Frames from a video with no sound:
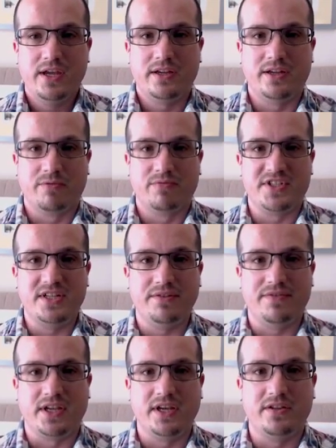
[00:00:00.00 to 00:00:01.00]

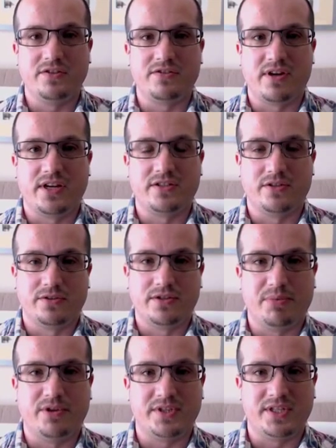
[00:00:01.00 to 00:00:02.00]
receiving interest on
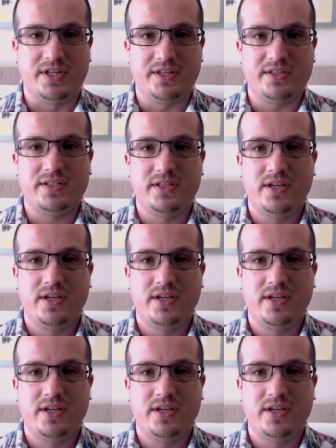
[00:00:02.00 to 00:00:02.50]
deposits,